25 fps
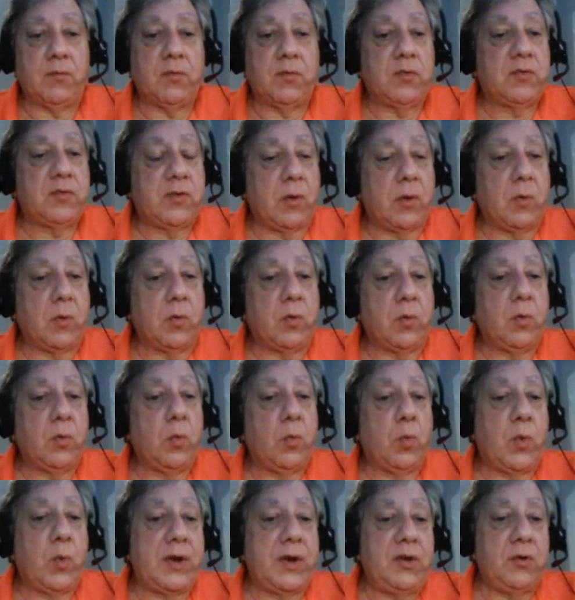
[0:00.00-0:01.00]
So
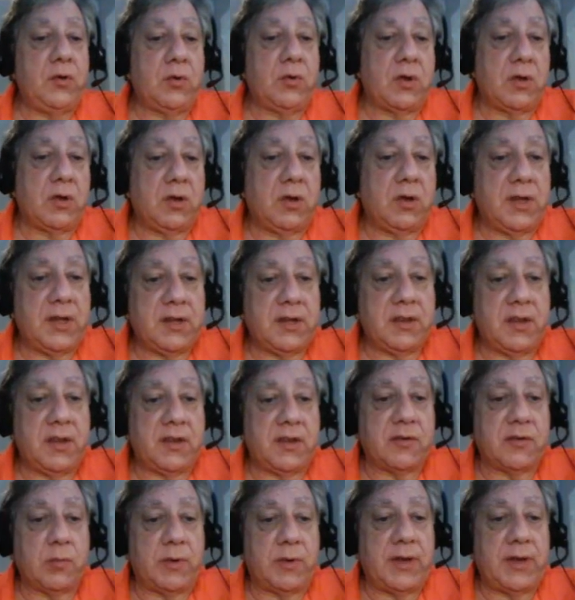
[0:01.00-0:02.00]
when you click
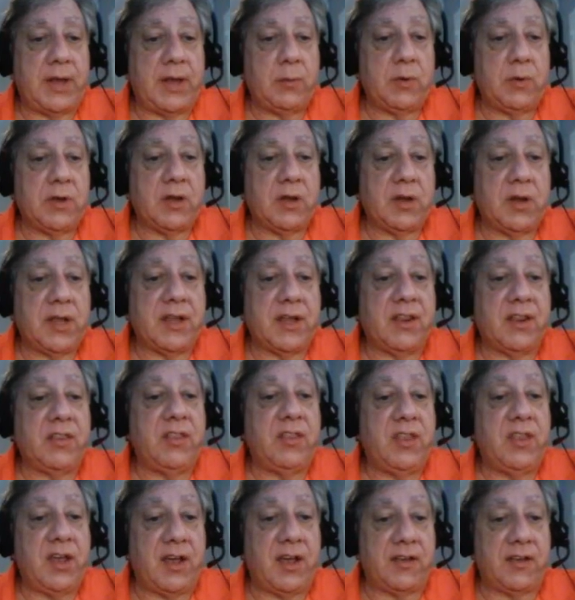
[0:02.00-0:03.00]
this, when they will click
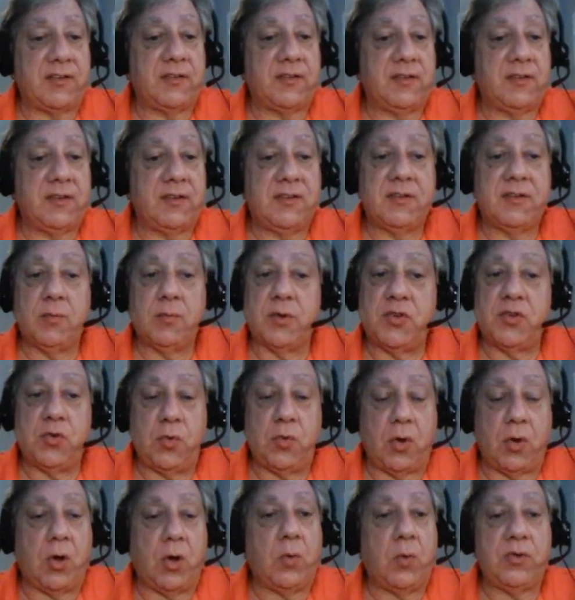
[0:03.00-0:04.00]
this, this is what
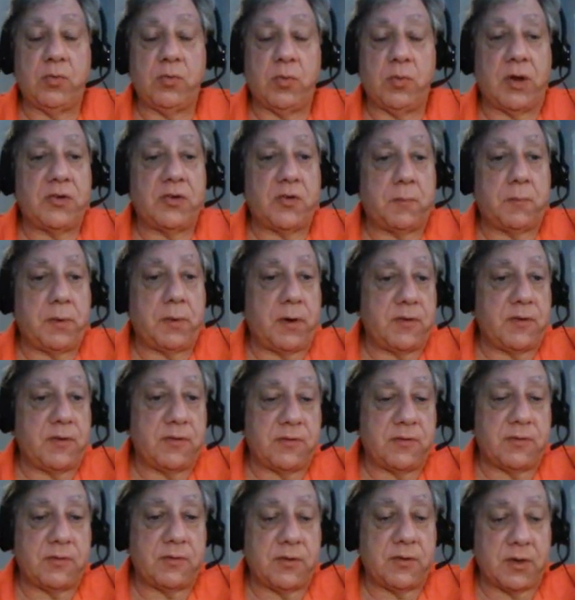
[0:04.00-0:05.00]
you always want your
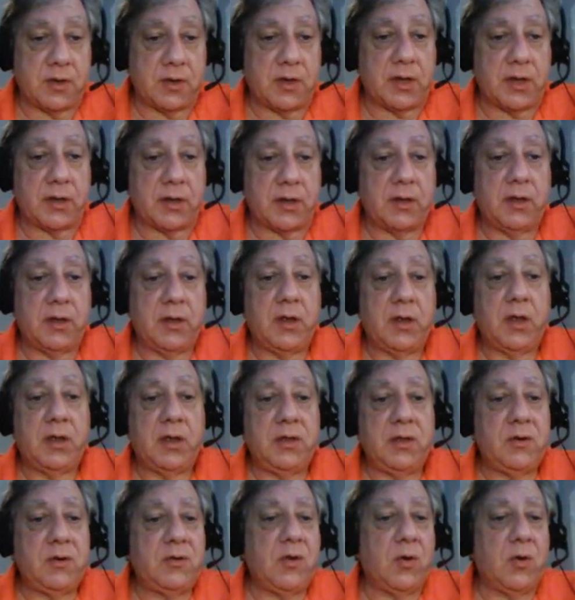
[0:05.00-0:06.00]
purchasers to click.
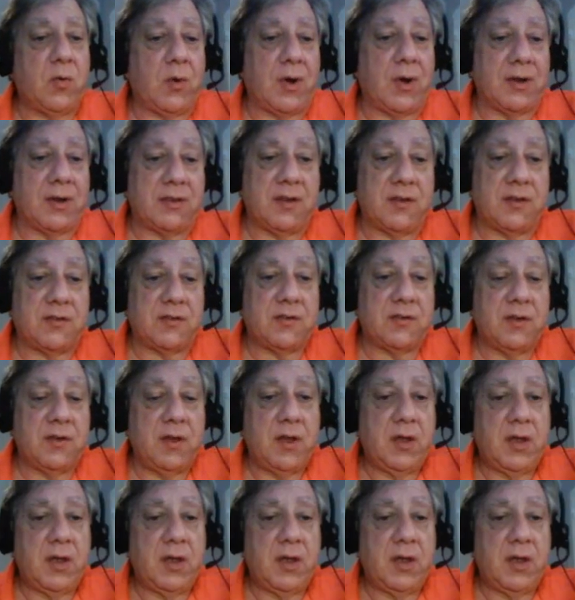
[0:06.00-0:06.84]
You don't want this.